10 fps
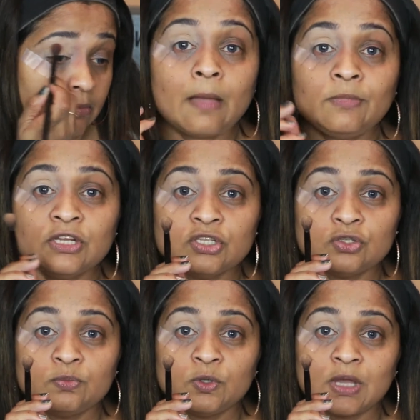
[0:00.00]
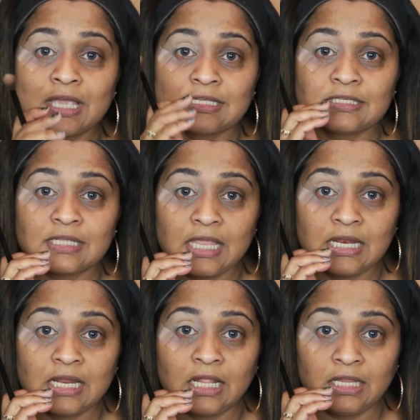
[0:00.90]
I'm going to zoom you guys
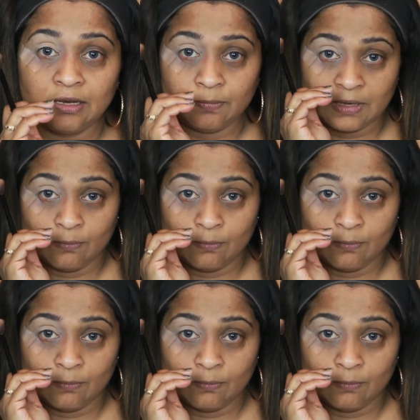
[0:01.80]
in a little bit